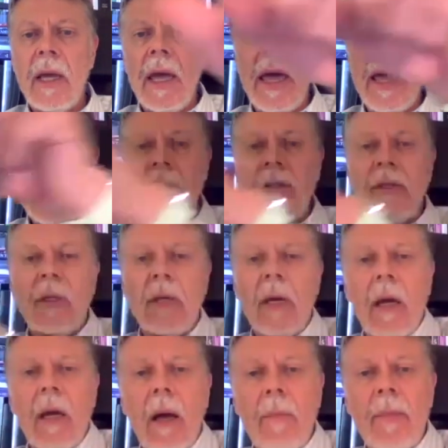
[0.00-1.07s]
has
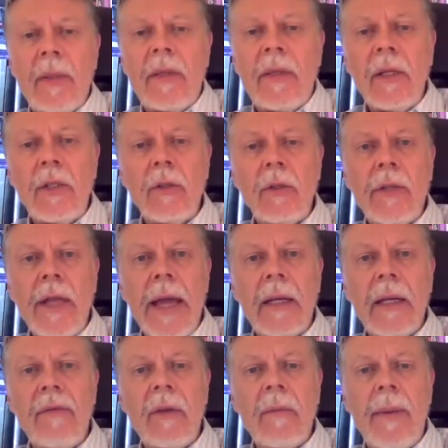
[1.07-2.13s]
a potential
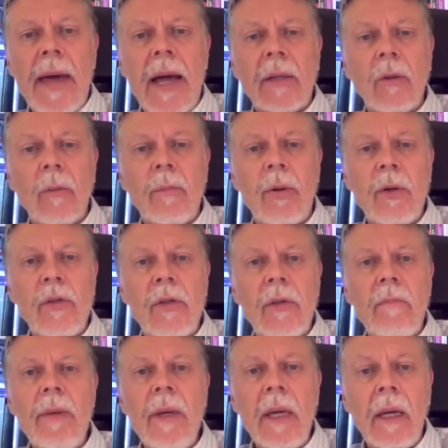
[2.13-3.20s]
negative impact on
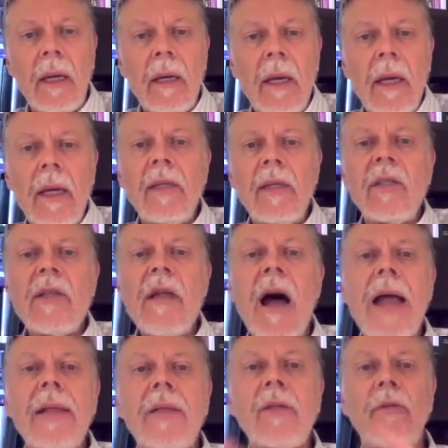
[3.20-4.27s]
person B is
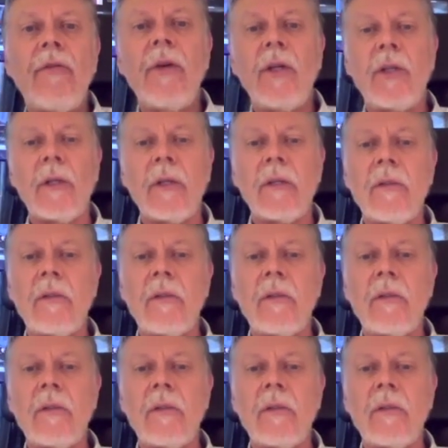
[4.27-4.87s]
not sufficient